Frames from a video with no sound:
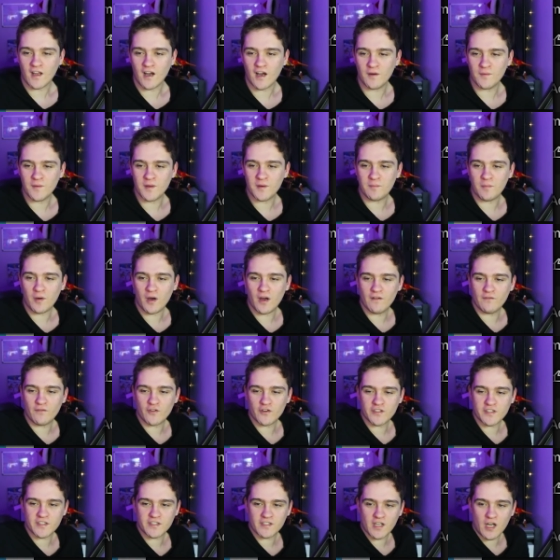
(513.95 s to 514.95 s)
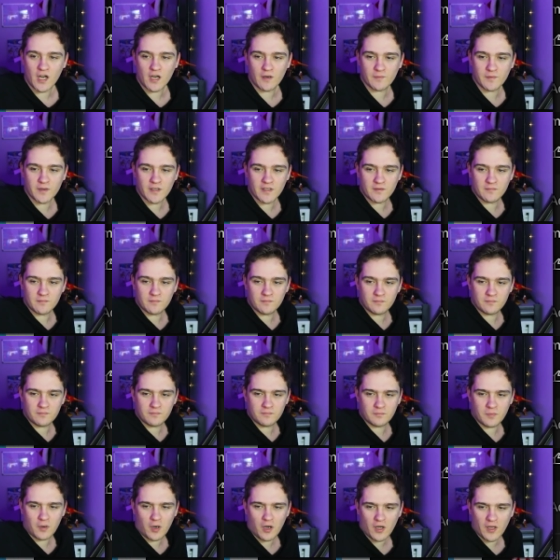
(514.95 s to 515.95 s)
Comment bot versus comment
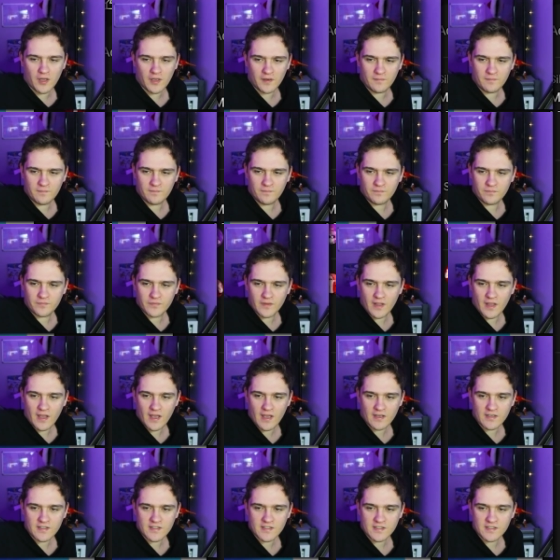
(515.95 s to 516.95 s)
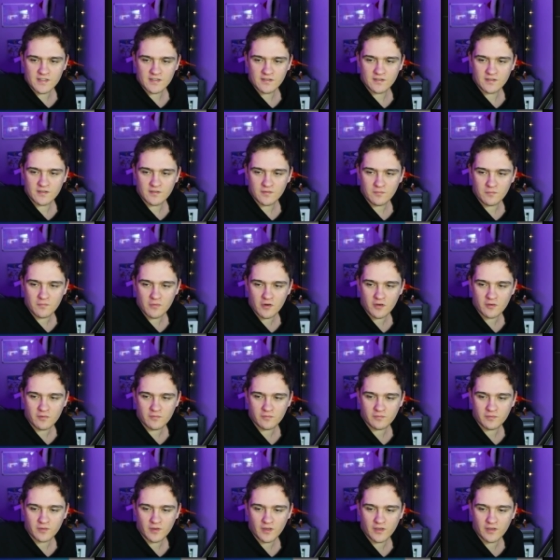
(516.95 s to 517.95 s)
bot. X
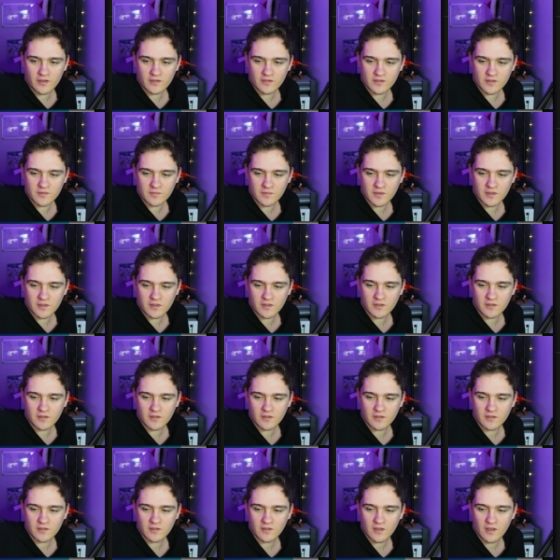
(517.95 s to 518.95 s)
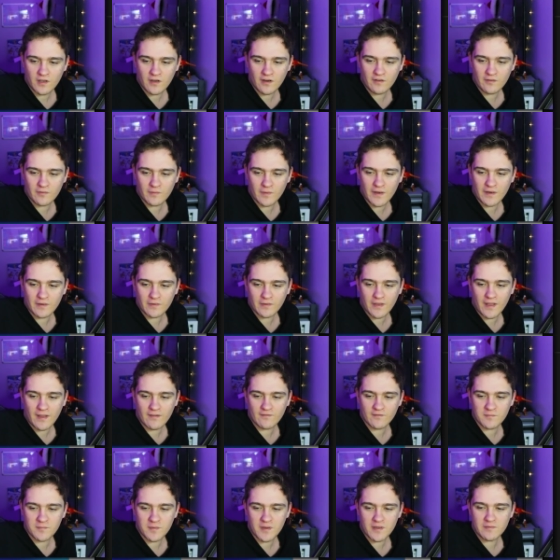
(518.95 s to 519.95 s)
Markiplier or something. Oh wow,
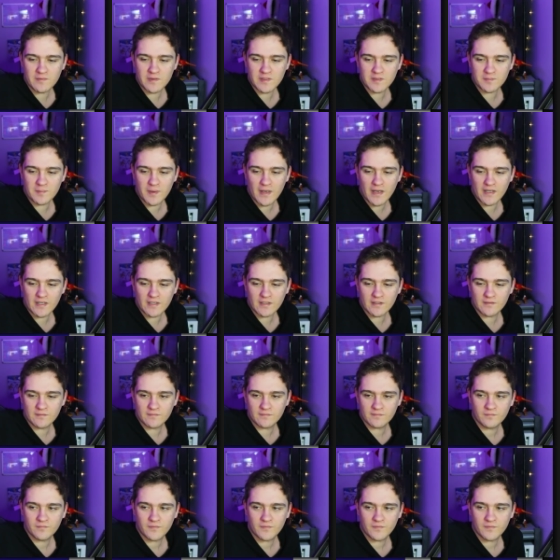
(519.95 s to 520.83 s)
Kevin Beebe's back.